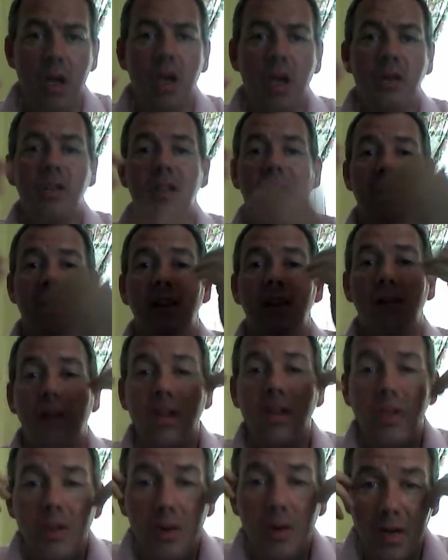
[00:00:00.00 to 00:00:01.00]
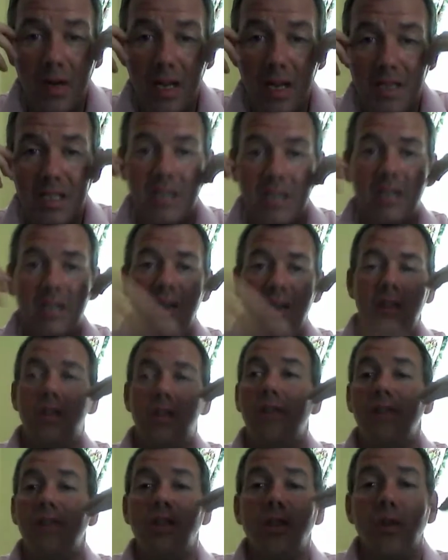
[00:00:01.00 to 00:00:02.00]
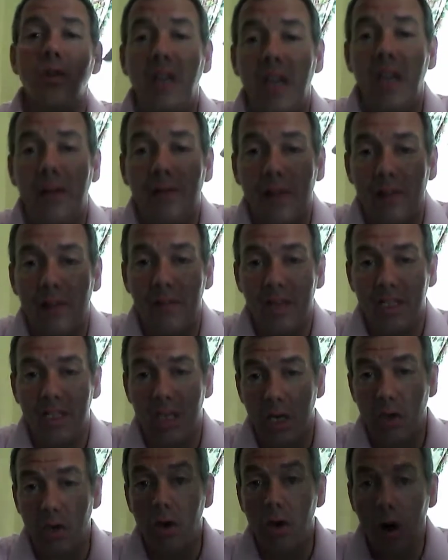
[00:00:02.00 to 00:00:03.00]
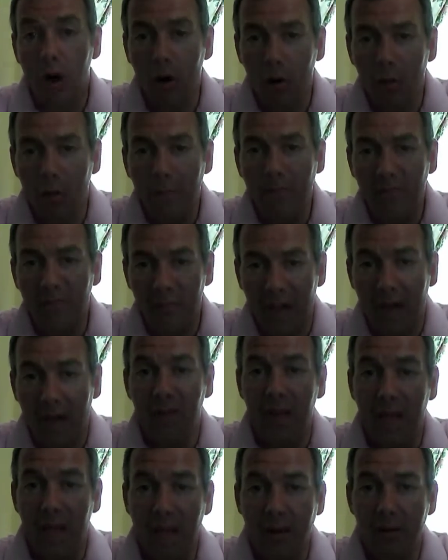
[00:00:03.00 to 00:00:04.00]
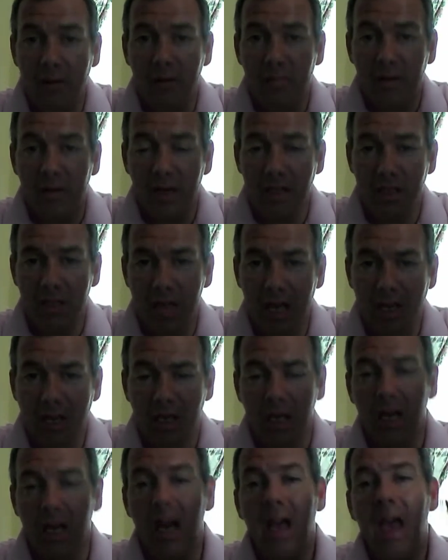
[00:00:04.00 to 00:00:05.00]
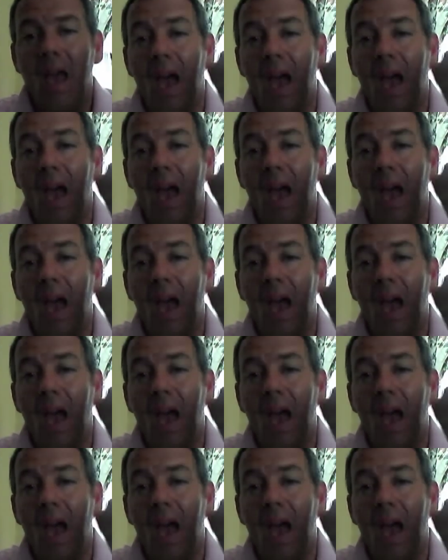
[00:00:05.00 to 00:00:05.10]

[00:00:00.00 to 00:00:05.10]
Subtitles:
so that there is no need for them to say no at the end of the presentation.